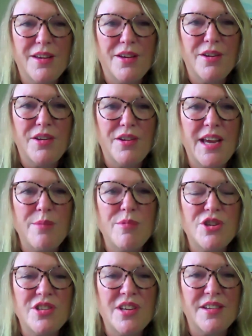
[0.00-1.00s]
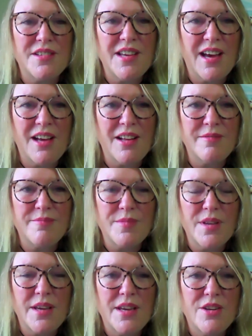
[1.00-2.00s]
Her name is Chantal.
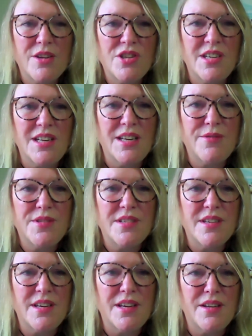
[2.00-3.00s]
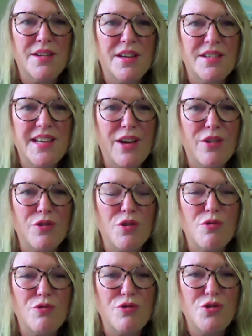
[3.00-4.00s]
She lives in a town
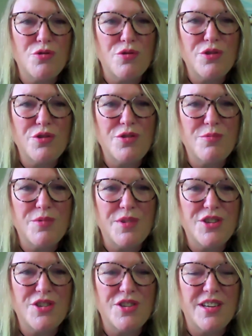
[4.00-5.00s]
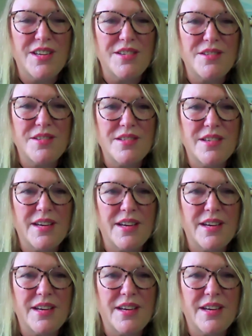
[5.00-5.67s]
called George, which is